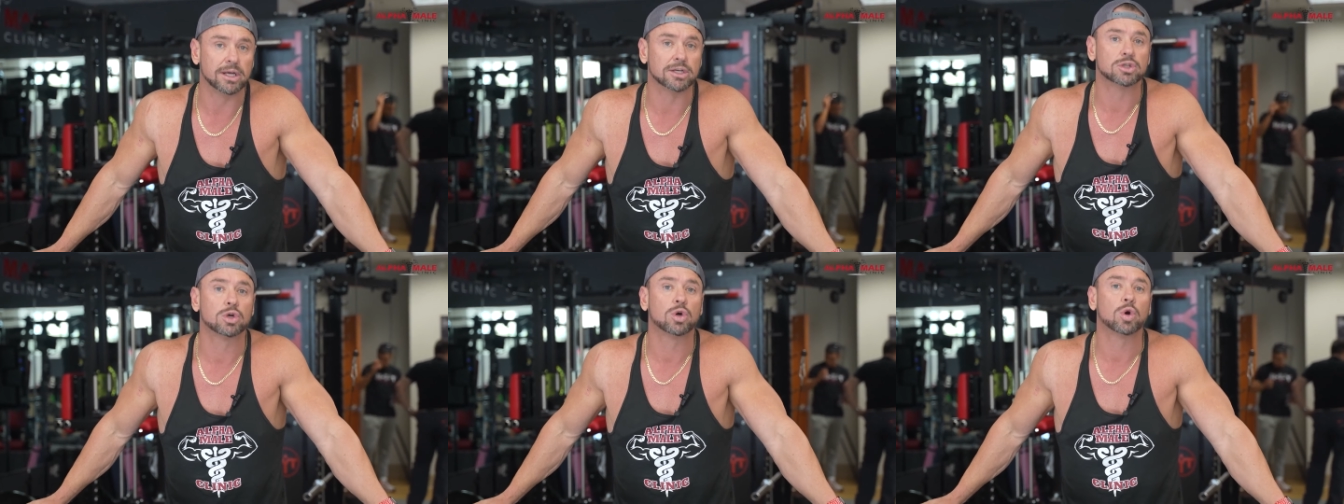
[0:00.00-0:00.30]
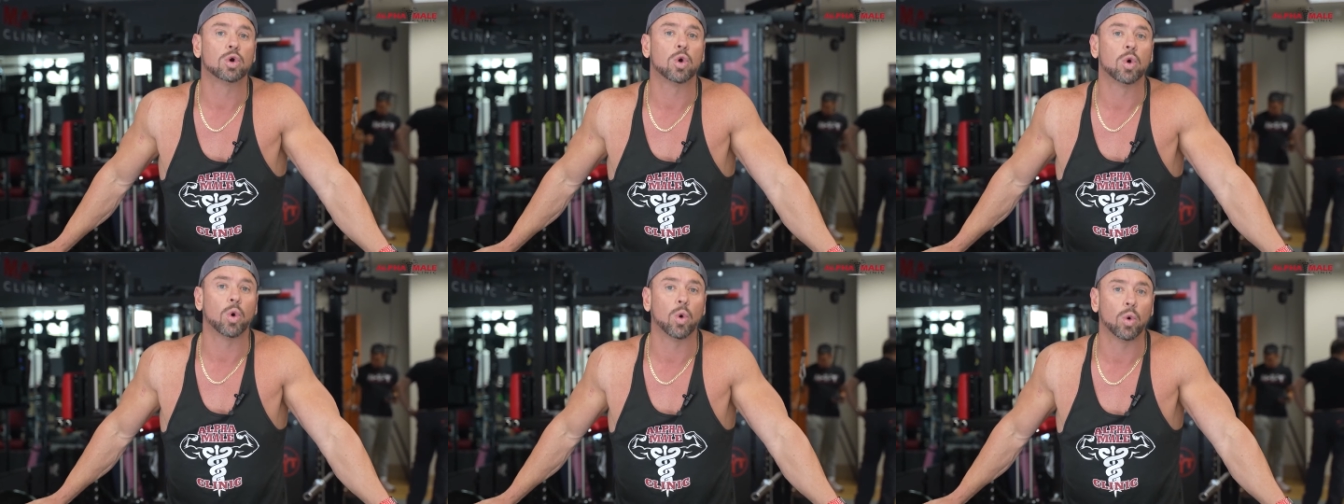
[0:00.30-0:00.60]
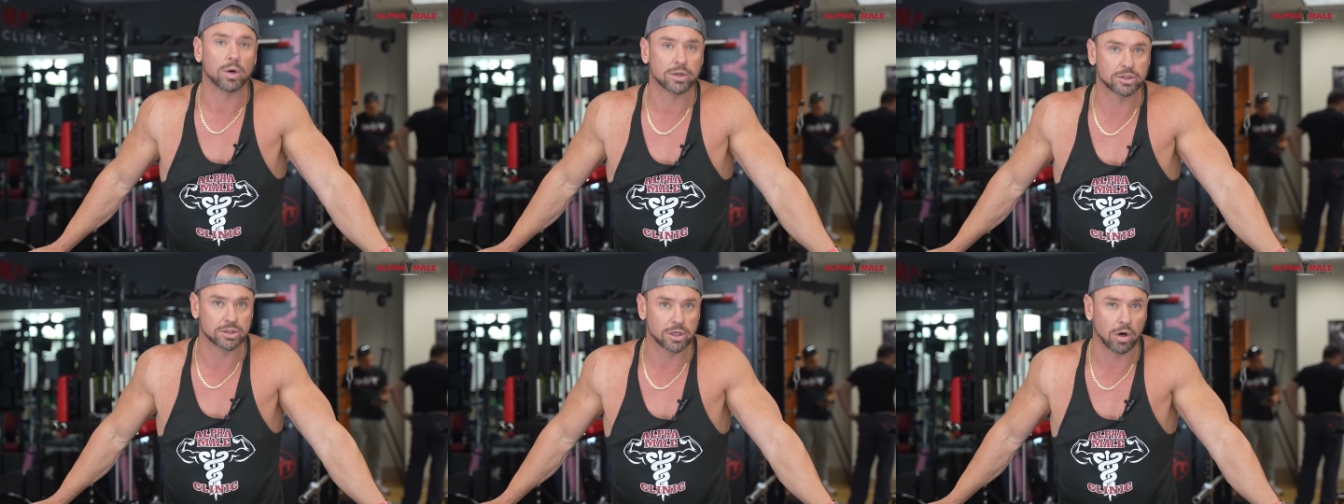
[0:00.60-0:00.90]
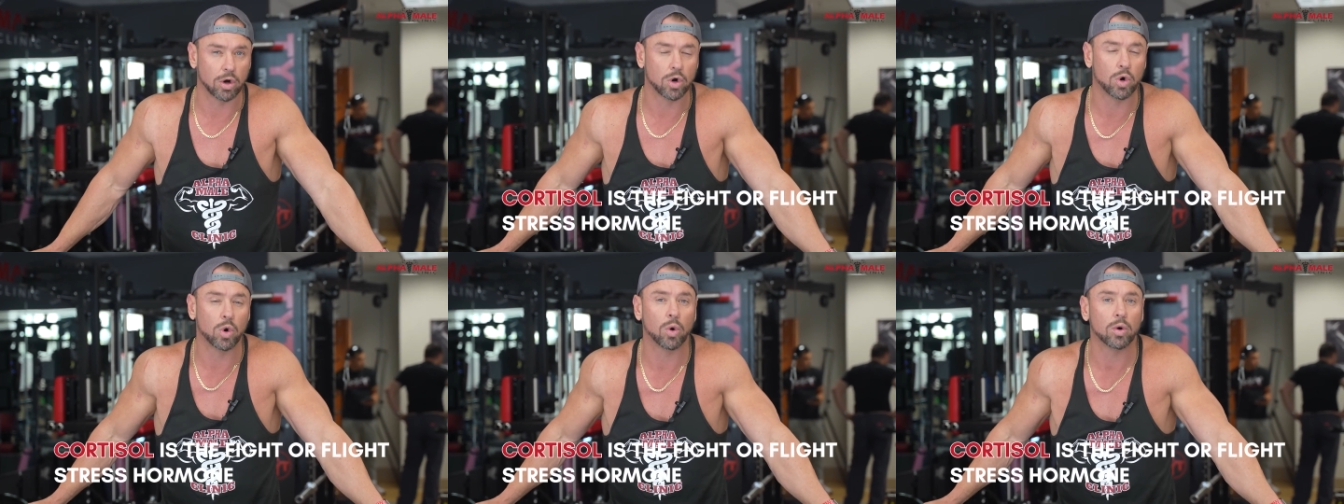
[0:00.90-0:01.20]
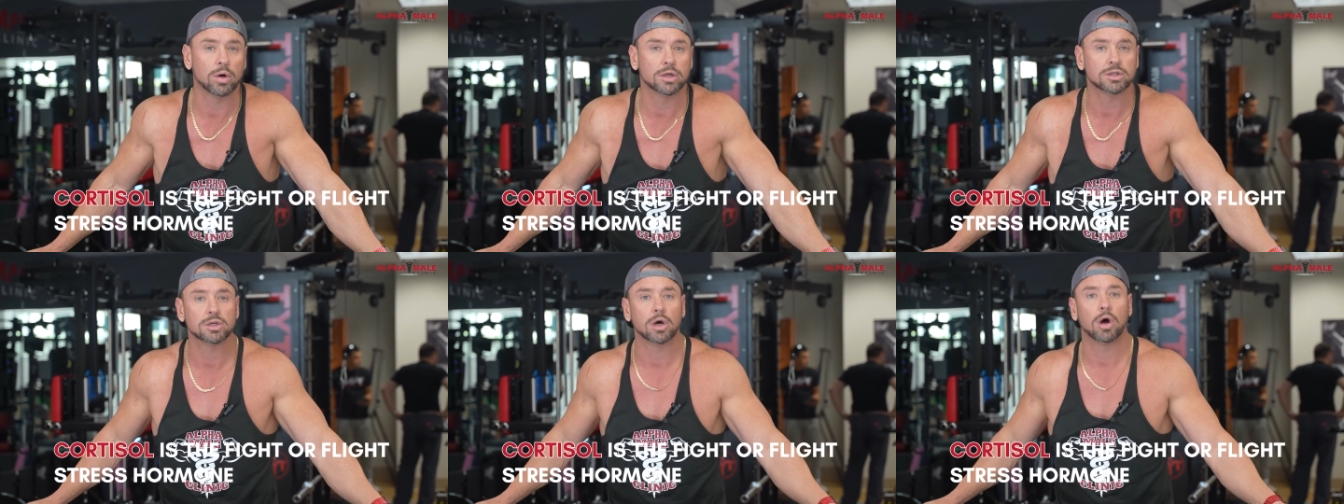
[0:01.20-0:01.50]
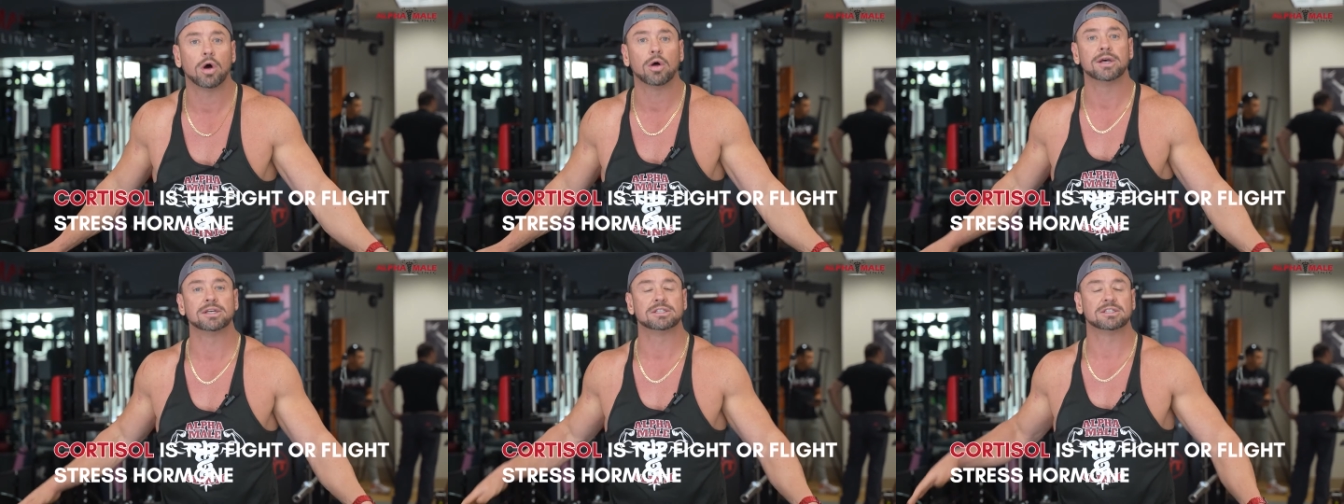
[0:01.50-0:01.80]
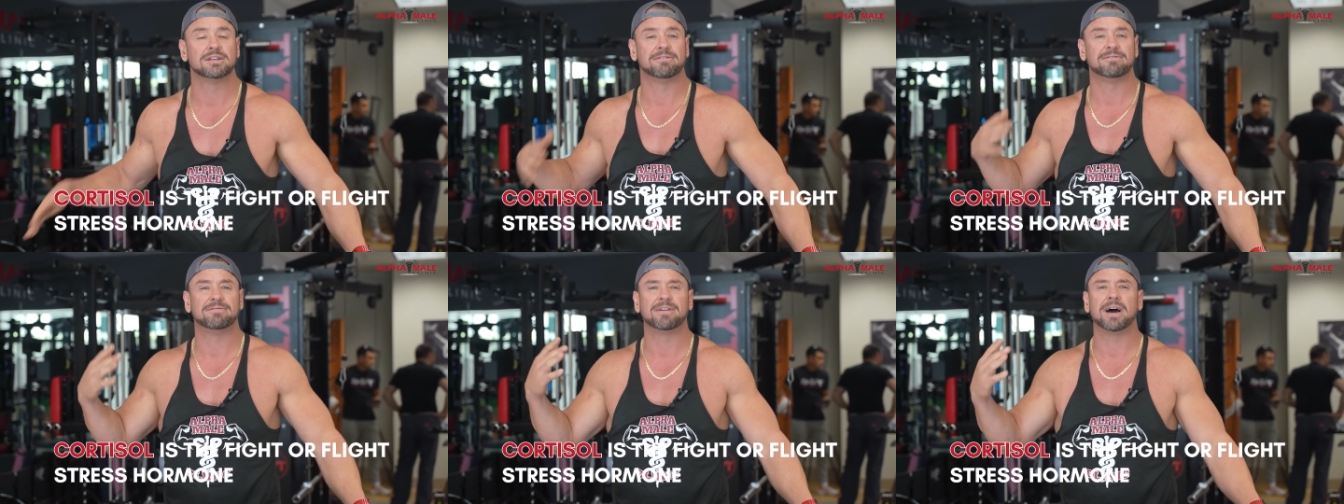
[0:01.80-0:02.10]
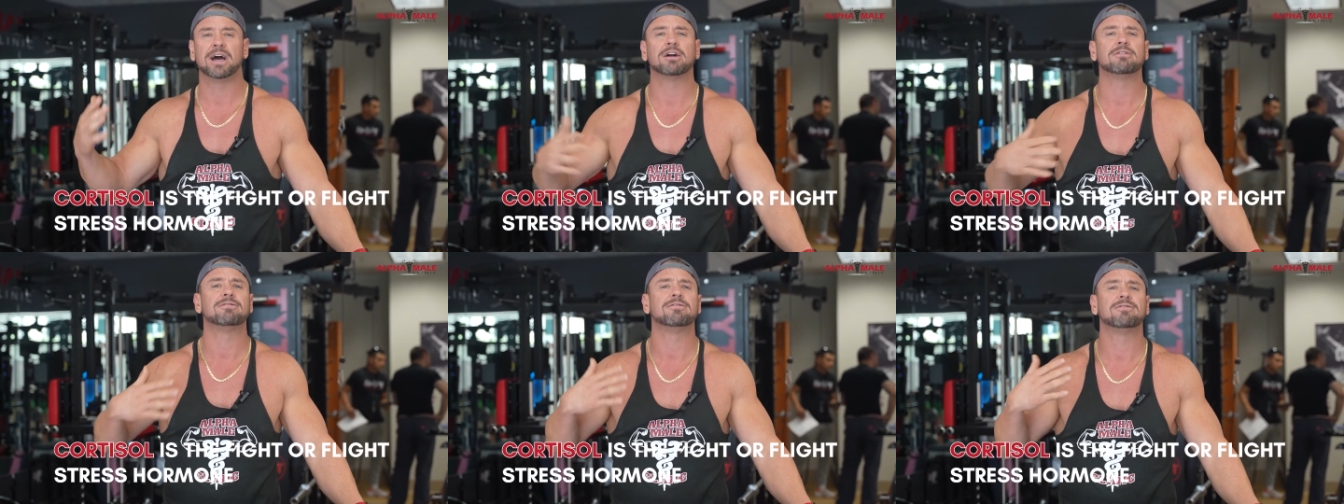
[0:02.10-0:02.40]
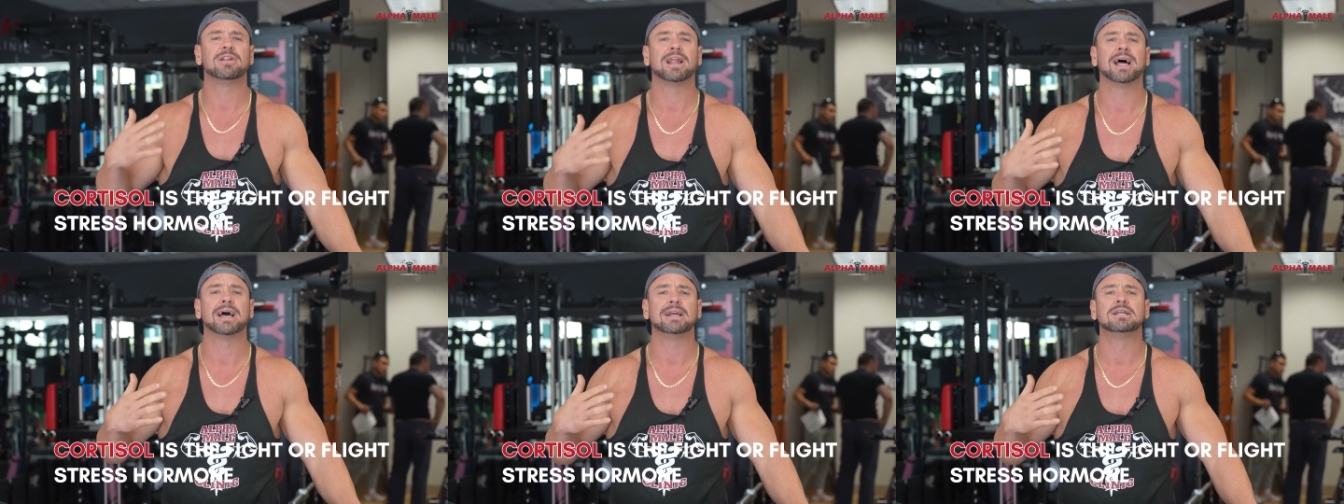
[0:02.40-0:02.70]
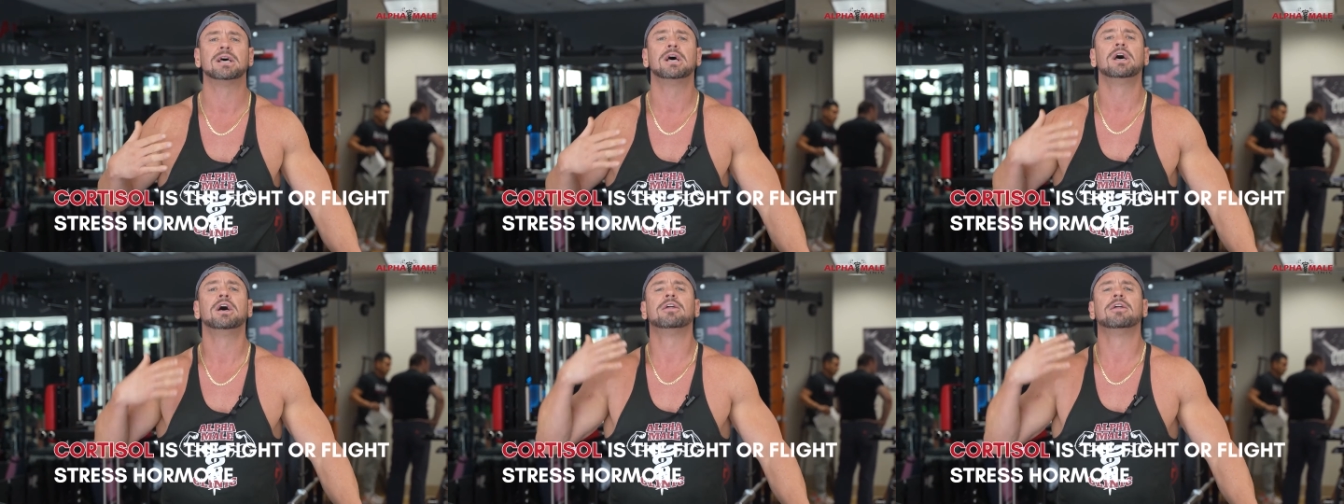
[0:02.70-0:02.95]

is cortisol. Cortisol is the fight or flight,